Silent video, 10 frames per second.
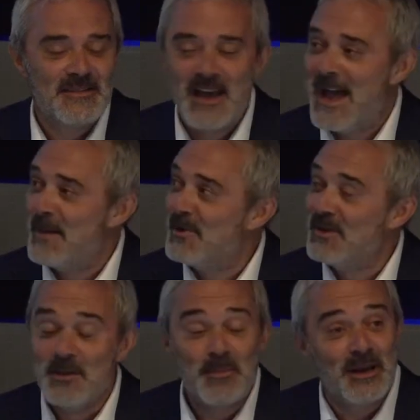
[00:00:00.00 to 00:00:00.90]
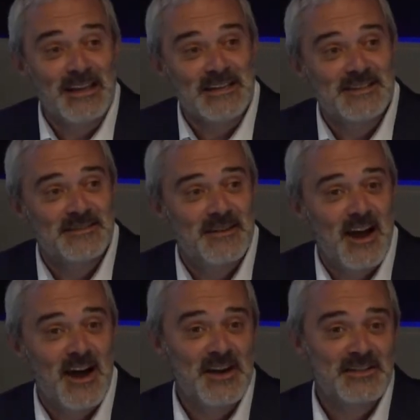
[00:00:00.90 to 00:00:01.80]
that happen, the police
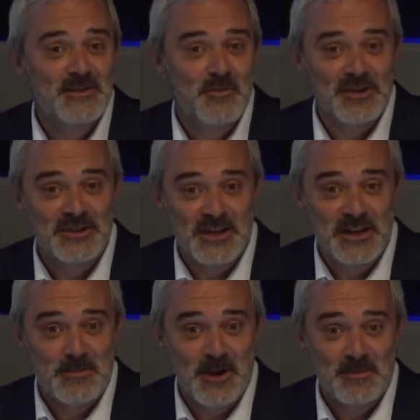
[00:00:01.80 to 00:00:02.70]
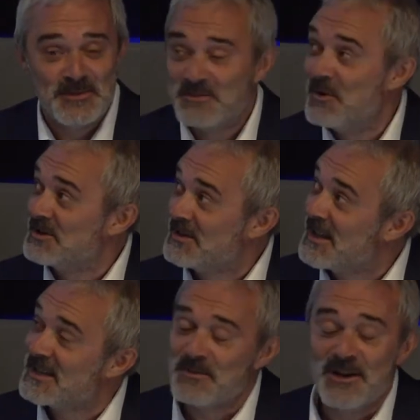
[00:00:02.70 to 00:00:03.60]
ask what the journey purpose was, and
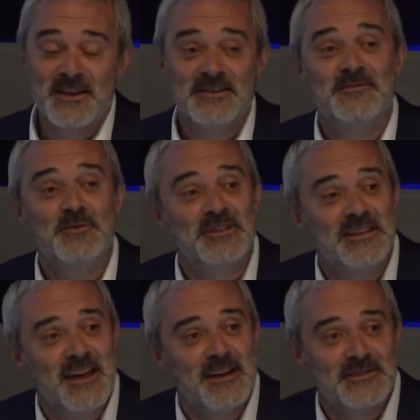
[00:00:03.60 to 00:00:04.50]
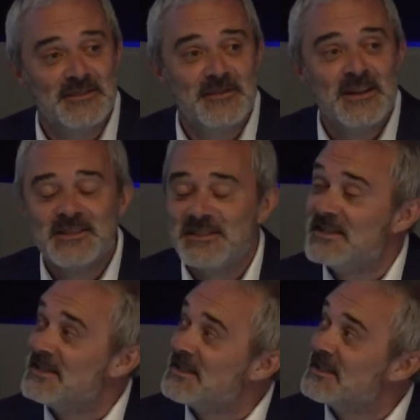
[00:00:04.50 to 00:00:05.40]
that's where those 40,000
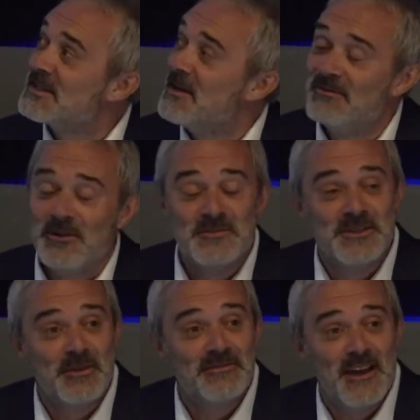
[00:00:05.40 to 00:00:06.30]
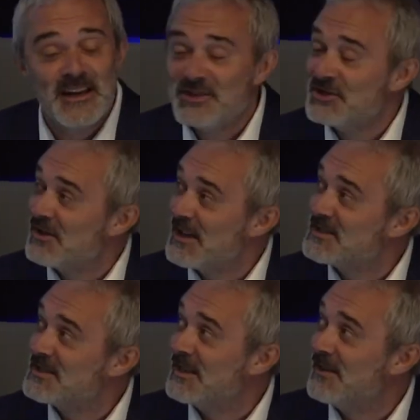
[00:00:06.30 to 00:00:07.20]
statistics come from. So we're fairly sure that's
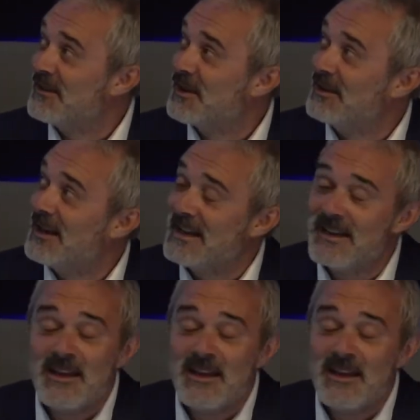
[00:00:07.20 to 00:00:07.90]
significantly